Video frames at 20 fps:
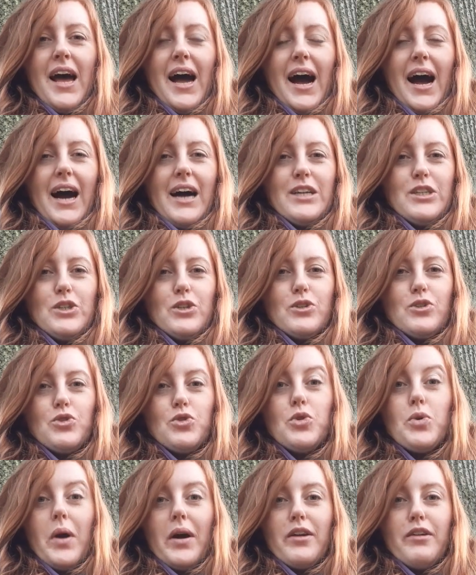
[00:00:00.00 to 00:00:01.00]
I just
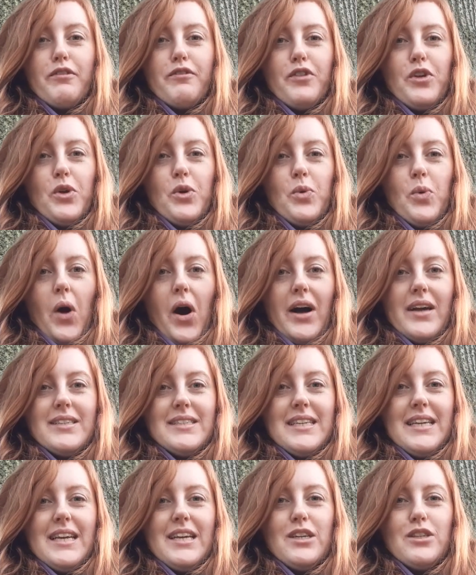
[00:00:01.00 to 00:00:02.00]
threw out a few
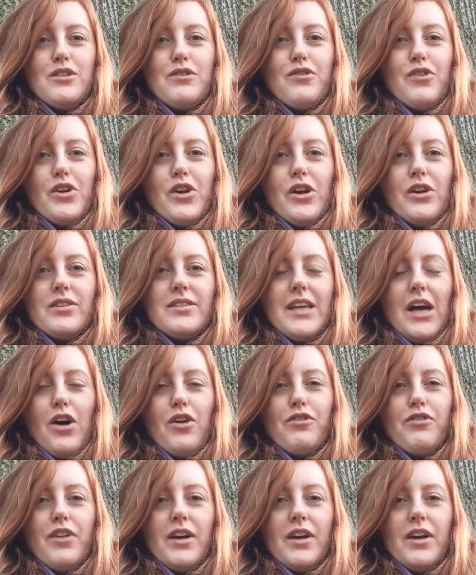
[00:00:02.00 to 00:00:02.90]
ideas for yourself,